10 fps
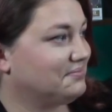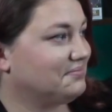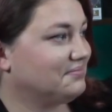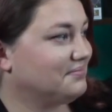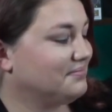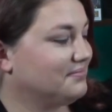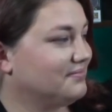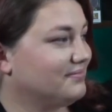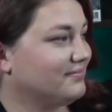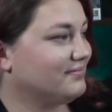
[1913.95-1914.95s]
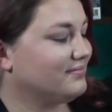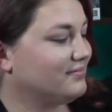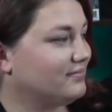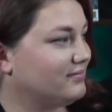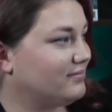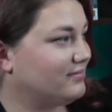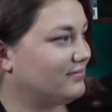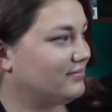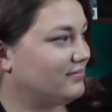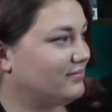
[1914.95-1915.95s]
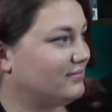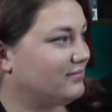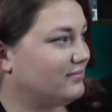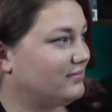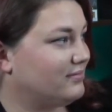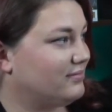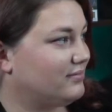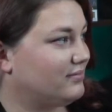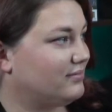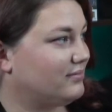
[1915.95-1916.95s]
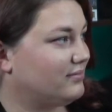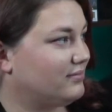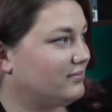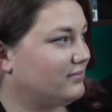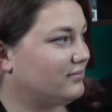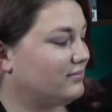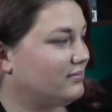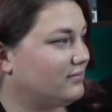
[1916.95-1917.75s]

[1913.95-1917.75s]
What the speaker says: The person shown says nothing.